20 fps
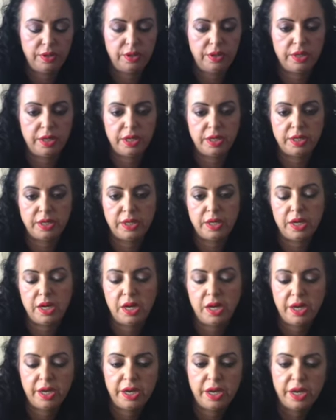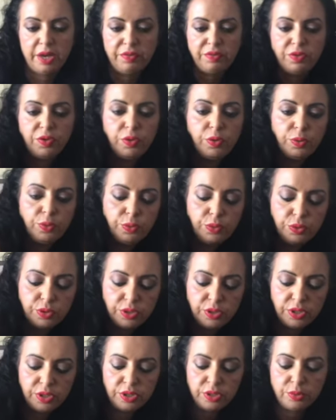Then I have used
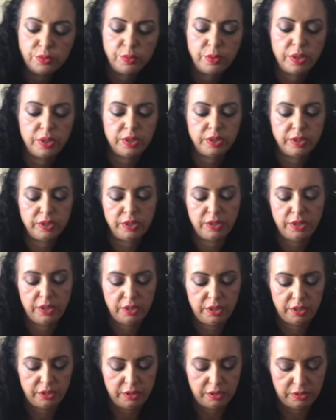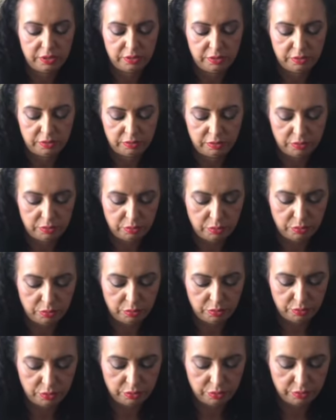this one
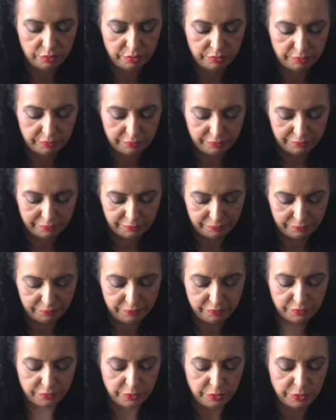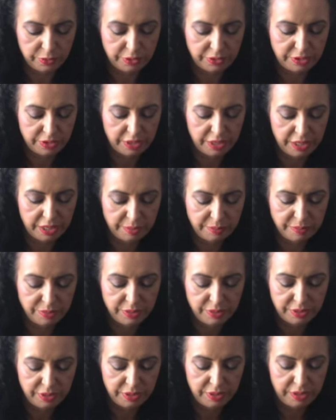also 4 times.